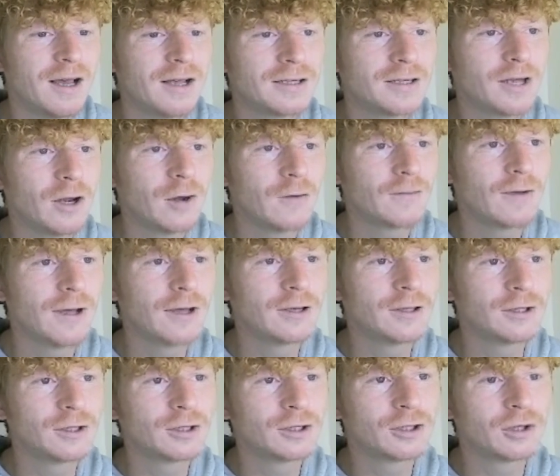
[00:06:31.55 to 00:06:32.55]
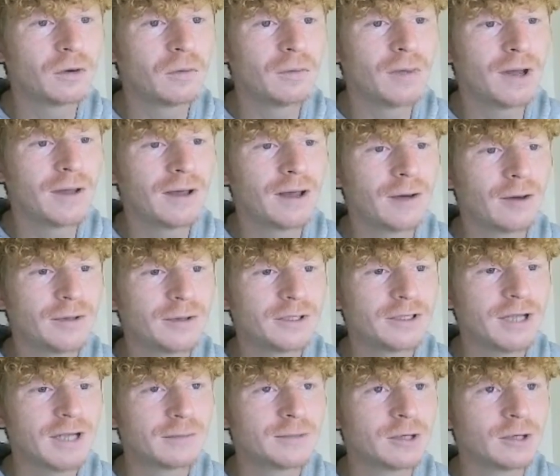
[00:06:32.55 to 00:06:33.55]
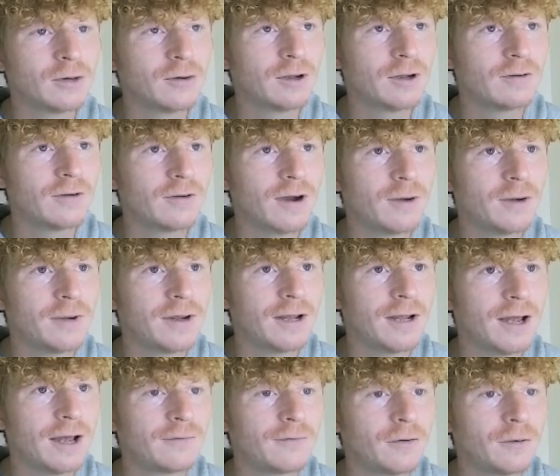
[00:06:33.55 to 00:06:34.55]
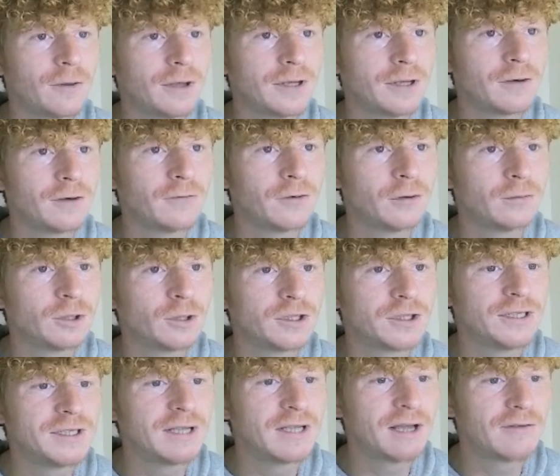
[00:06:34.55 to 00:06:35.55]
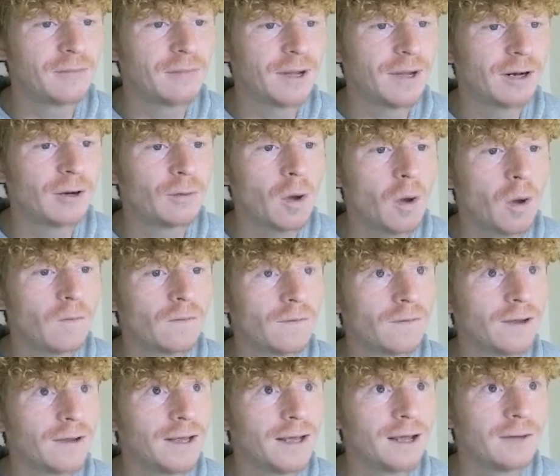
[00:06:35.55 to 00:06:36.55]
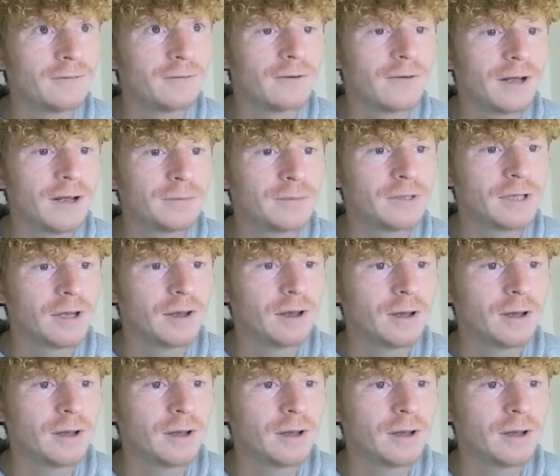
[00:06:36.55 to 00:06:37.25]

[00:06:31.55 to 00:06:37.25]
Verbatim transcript: Snowflake has just come back there, which is absolutely great. We can get a few things covered up just in time for Bedlam. Hopefully get him flipped.